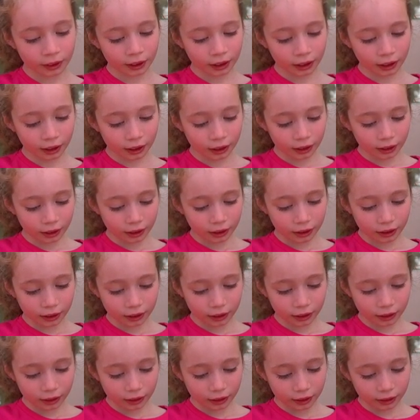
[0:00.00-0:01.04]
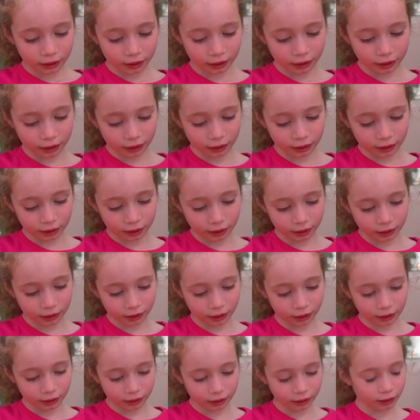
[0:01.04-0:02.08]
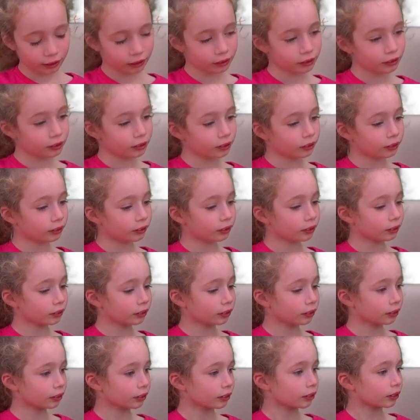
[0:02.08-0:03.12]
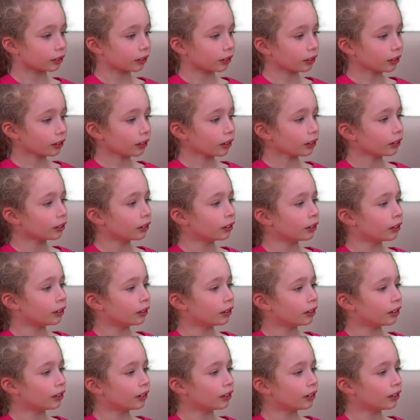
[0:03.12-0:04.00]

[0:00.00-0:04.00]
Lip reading: This person isn't speaking.